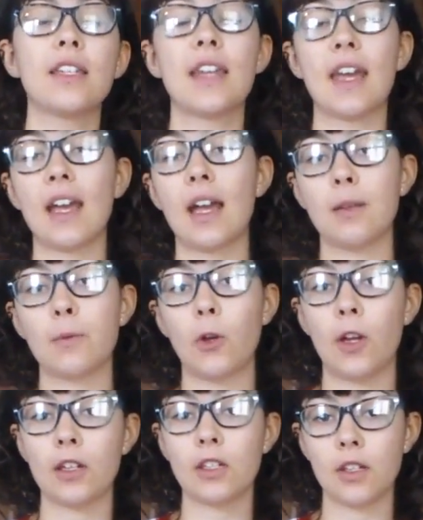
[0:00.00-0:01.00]
Today I
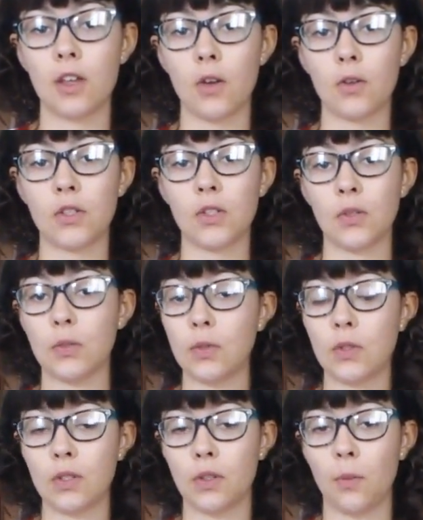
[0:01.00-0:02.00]
am going to go to
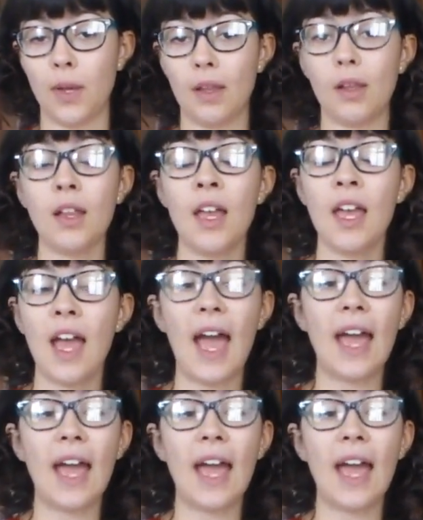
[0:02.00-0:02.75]
Goodwill